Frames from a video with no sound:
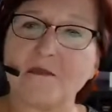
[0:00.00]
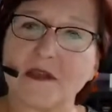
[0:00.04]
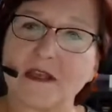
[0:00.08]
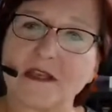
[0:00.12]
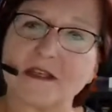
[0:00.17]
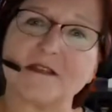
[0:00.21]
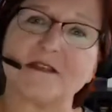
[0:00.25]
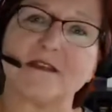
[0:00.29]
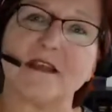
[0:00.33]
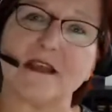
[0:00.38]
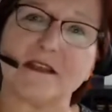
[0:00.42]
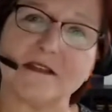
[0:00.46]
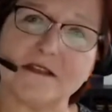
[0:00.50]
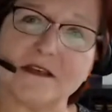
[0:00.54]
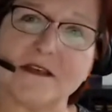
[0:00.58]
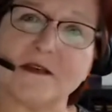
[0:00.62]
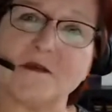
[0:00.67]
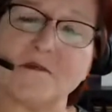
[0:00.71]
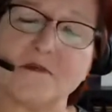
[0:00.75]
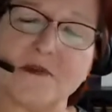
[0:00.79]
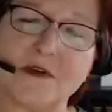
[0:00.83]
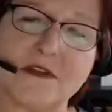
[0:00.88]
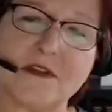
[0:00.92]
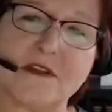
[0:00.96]
because that's going
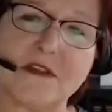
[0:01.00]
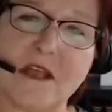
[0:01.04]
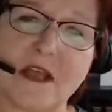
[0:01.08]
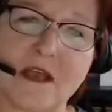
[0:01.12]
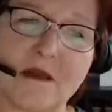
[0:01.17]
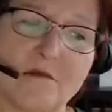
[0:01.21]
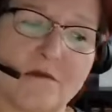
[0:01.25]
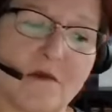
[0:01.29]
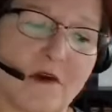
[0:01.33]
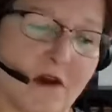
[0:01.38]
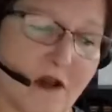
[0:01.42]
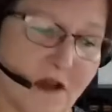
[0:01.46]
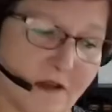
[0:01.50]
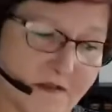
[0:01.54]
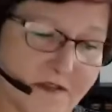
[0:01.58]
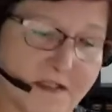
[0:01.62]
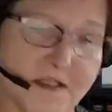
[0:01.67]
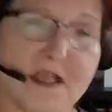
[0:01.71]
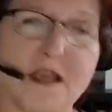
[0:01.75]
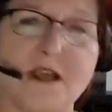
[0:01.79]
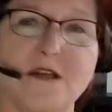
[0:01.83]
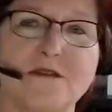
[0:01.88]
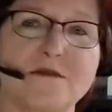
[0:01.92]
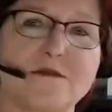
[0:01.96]
to put them off
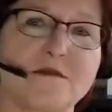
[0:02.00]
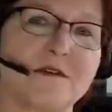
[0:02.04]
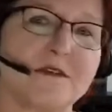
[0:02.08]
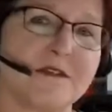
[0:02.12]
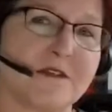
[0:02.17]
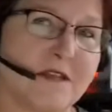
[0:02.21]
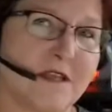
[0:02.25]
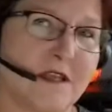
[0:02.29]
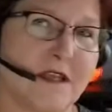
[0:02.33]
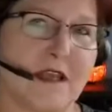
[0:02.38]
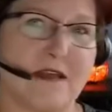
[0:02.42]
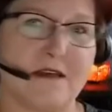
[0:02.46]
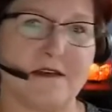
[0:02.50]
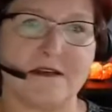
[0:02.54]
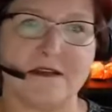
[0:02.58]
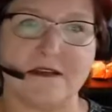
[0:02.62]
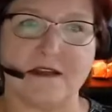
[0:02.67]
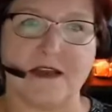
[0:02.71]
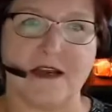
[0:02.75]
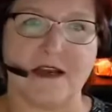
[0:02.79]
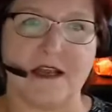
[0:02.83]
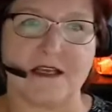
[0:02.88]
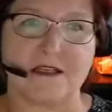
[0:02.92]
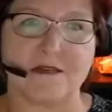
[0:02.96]
schedule to get to
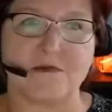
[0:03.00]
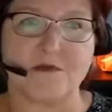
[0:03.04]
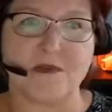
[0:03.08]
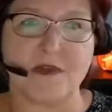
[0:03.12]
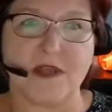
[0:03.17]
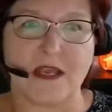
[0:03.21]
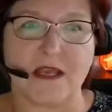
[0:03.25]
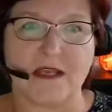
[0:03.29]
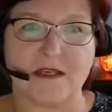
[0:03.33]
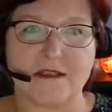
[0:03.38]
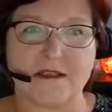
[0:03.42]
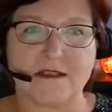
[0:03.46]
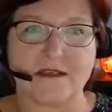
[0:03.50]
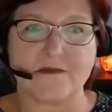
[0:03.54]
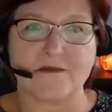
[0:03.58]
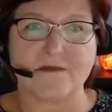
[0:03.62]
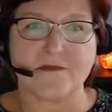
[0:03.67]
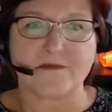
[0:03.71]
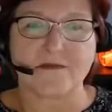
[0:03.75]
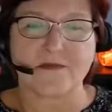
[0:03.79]
the next place.